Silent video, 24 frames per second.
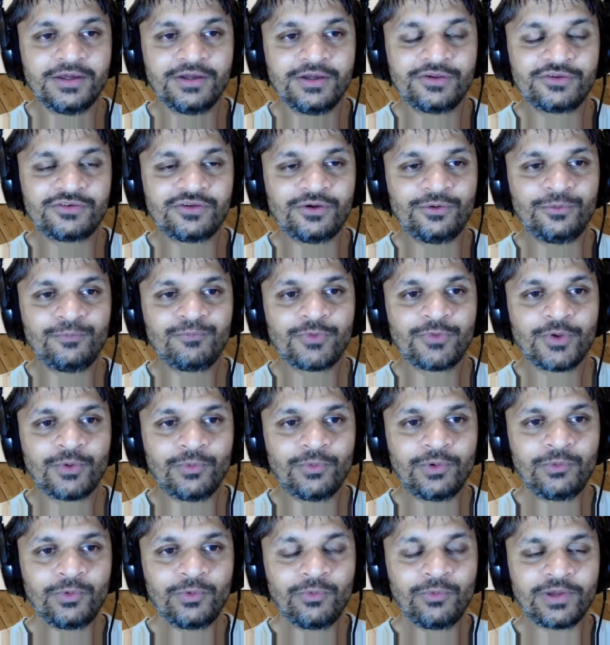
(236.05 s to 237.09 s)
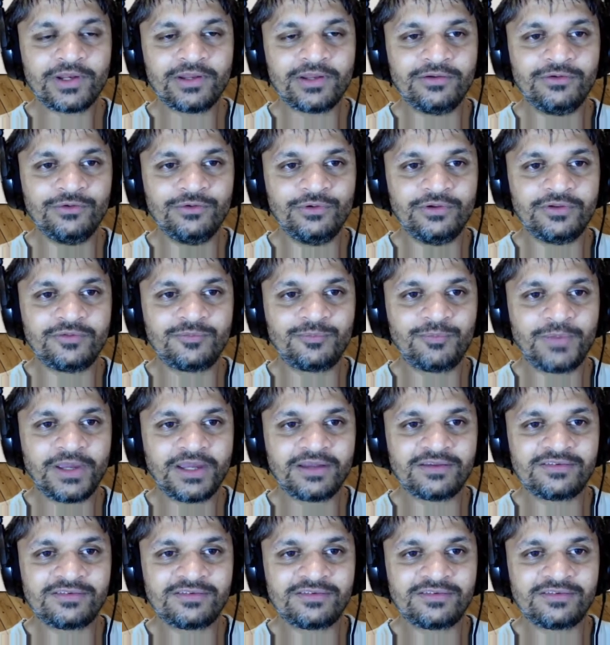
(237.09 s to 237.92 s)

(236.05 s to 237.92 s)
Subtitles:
So what we want to do is pick a